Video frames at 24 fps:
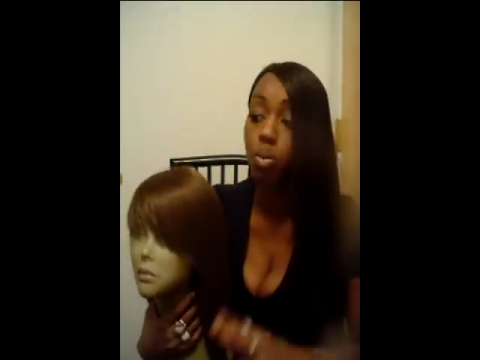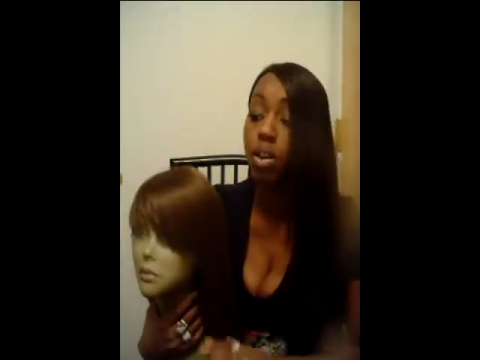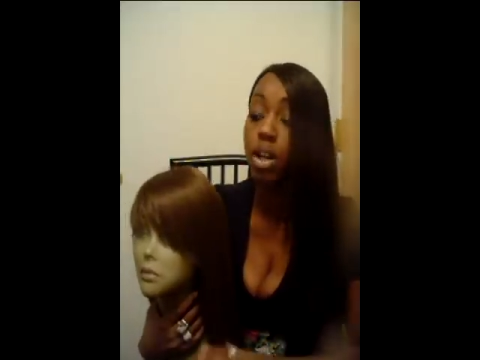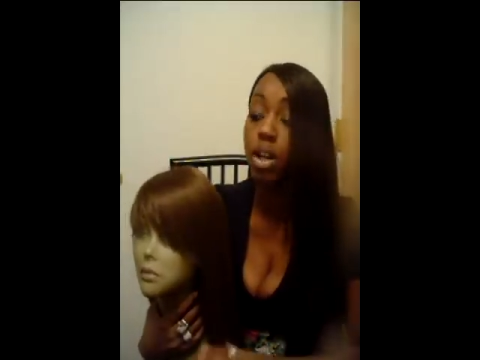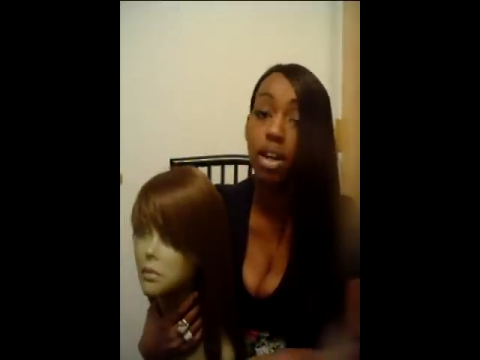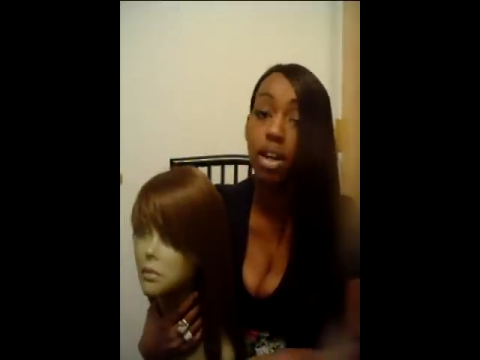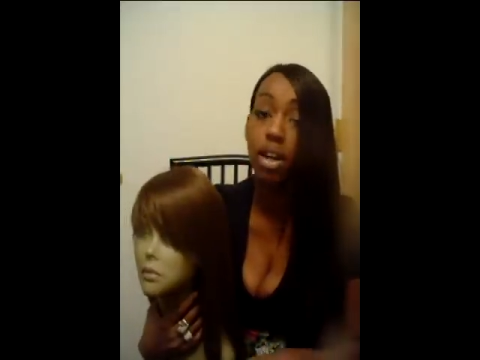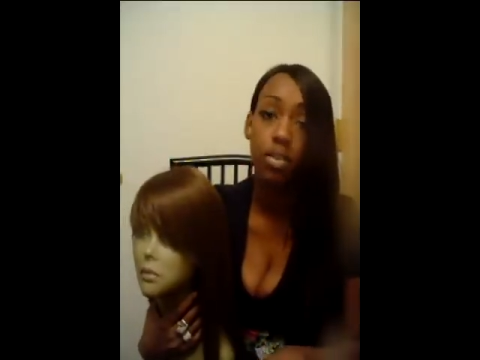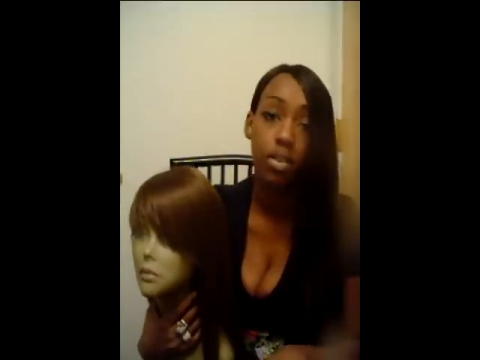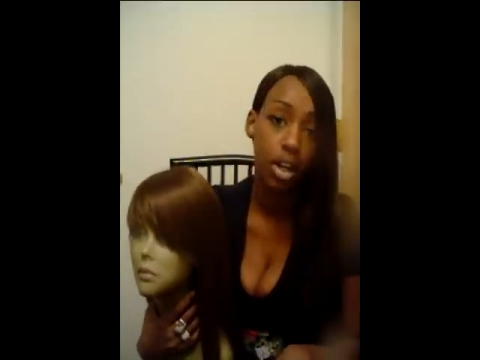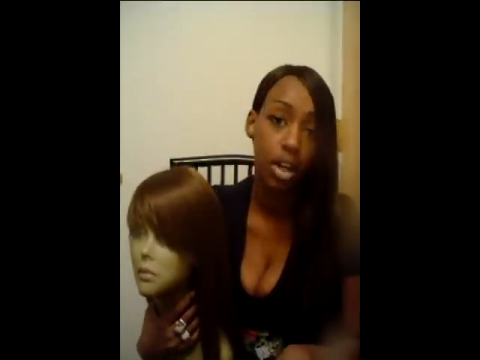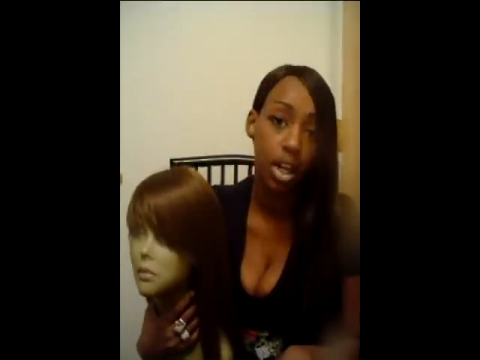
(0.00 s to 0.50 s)

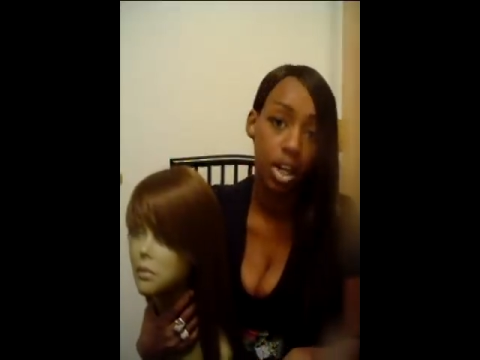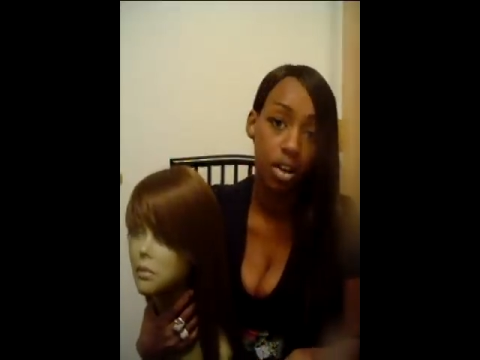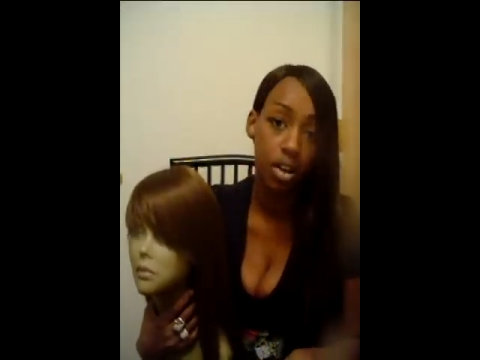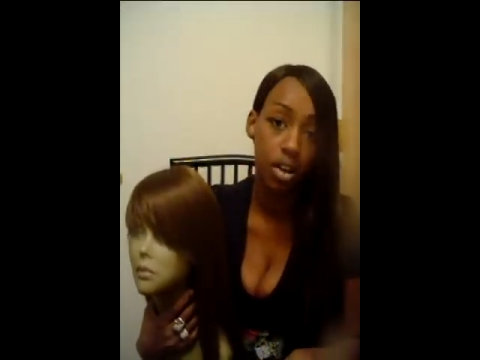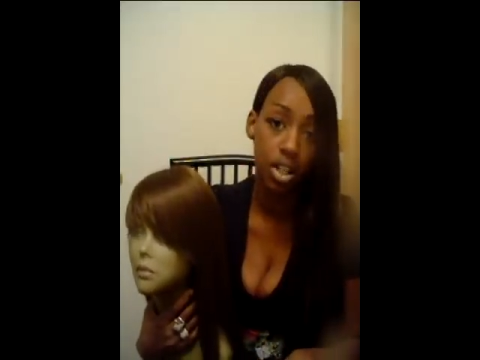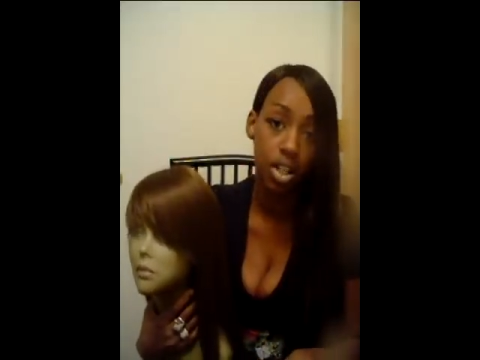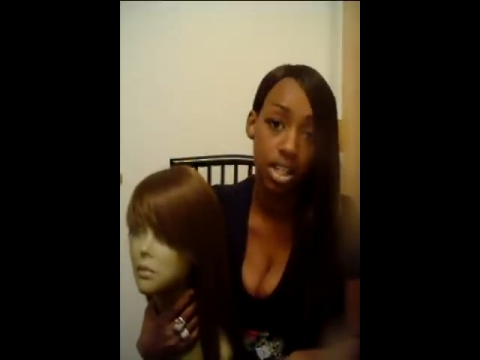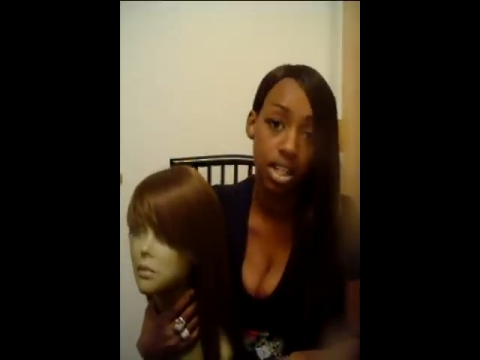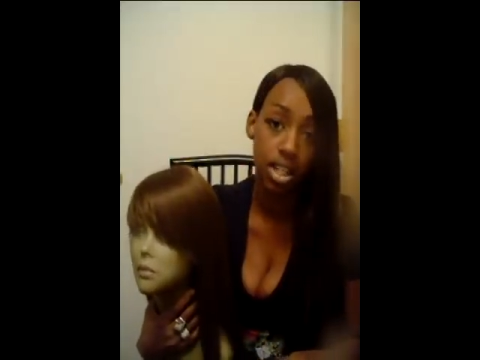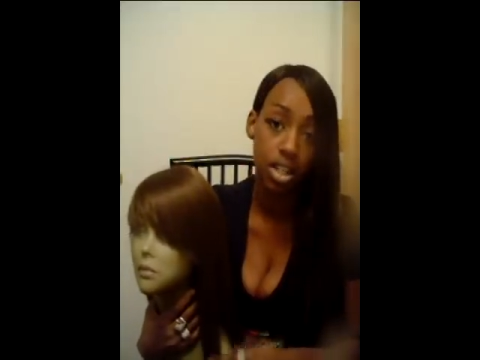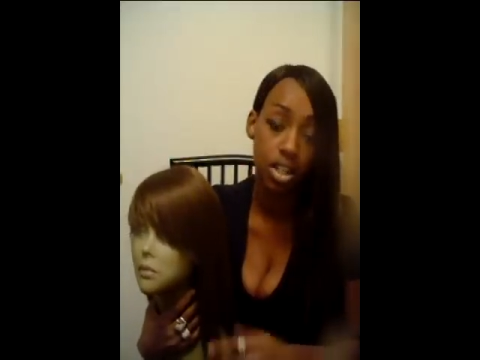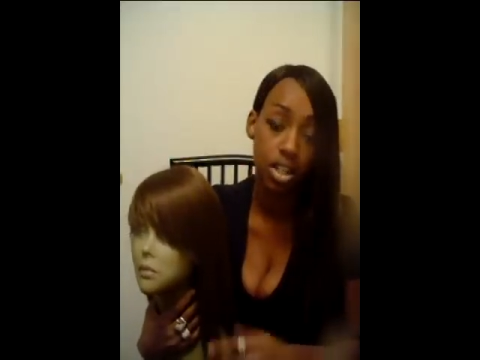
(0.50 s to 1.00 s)
whatever
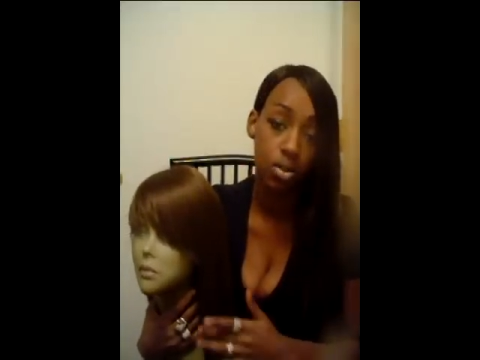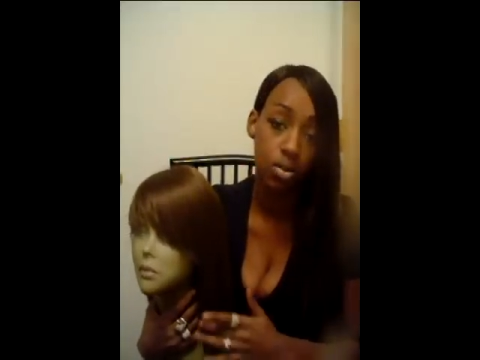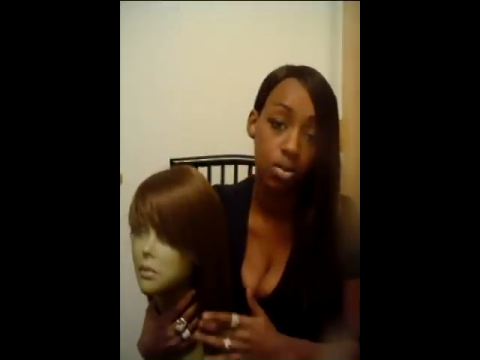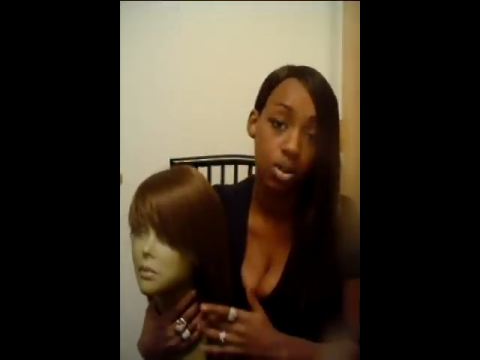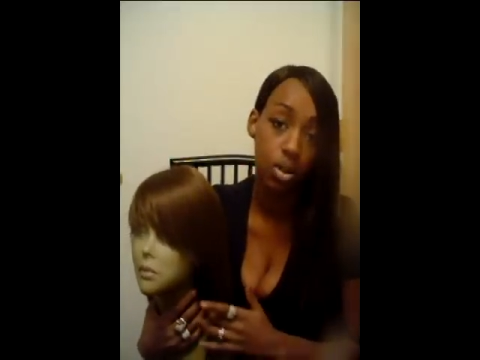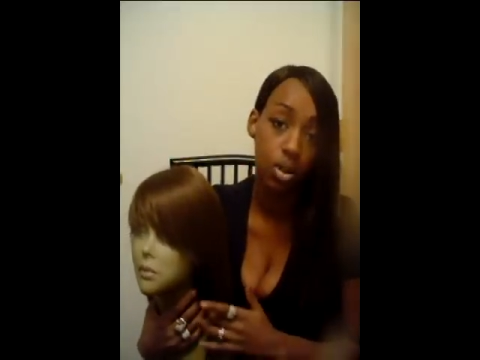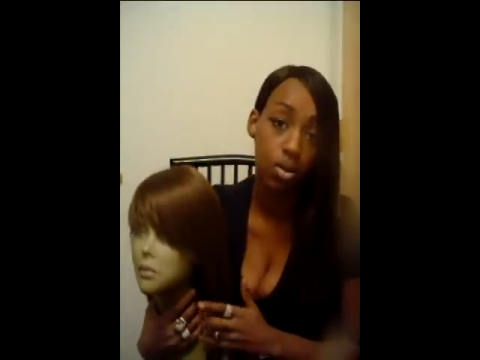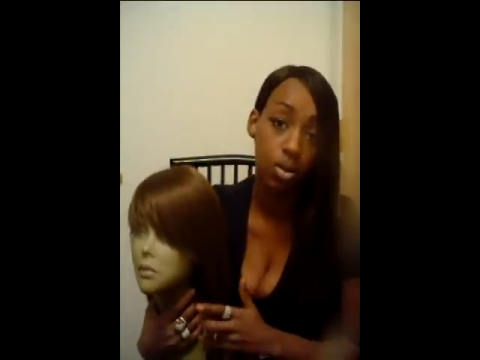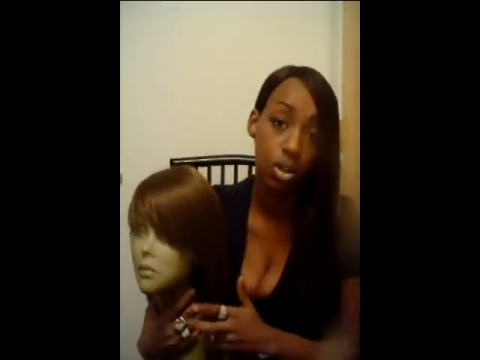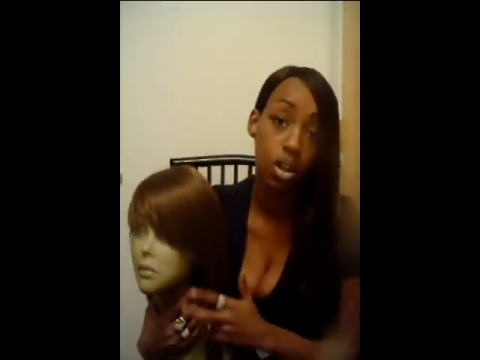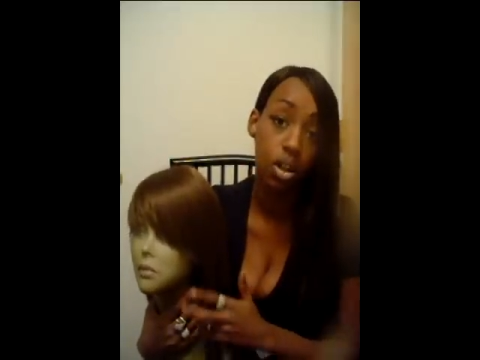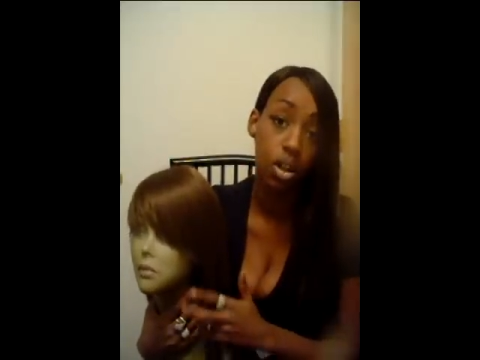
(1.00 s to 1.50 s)
hair
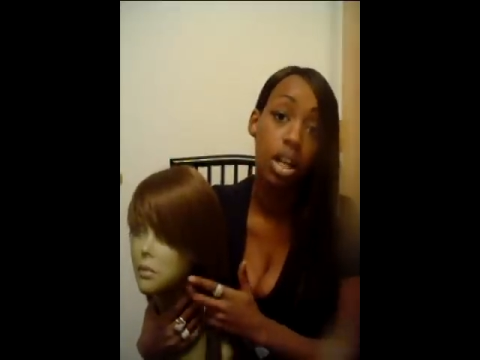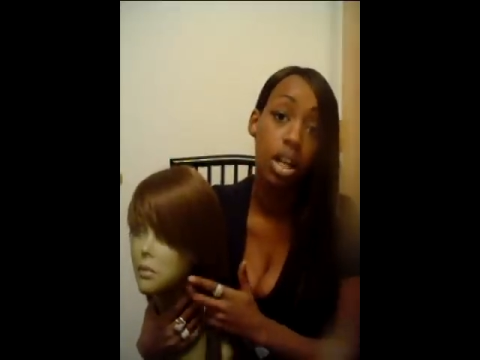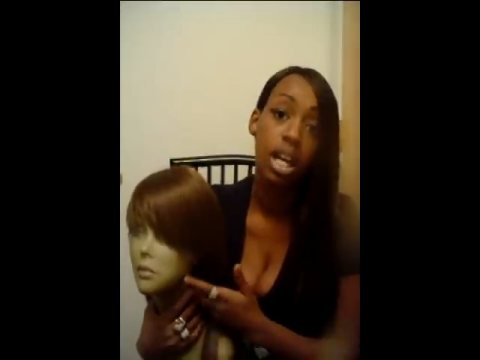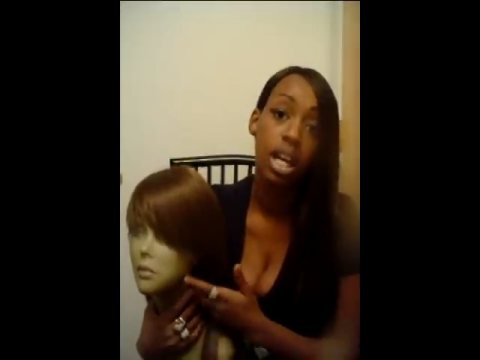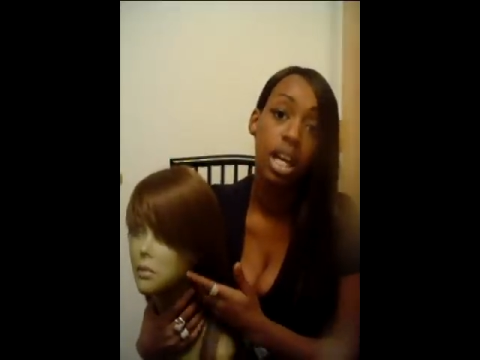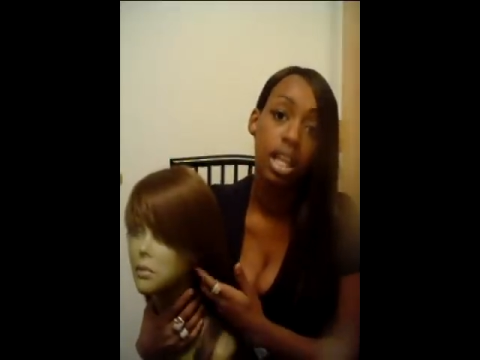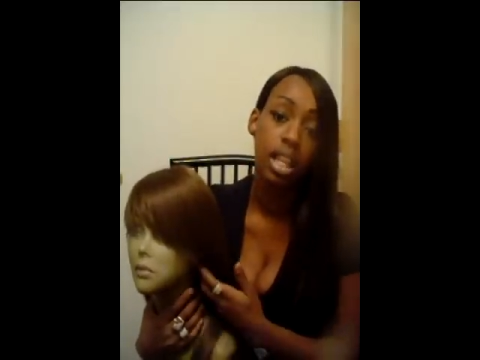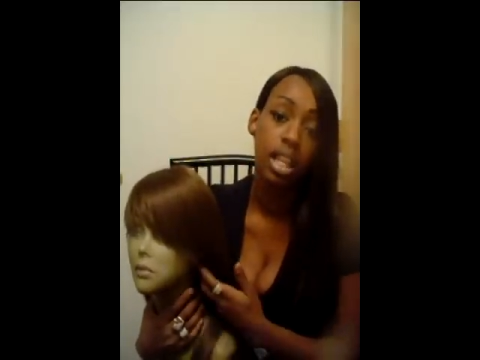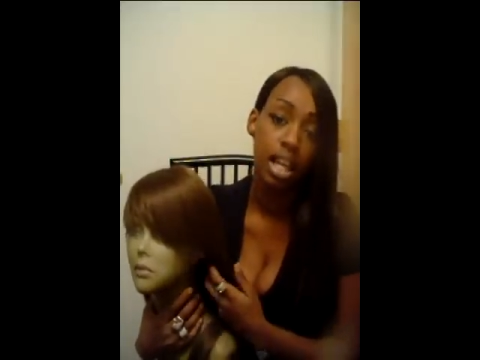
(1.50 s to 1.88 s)
accessory order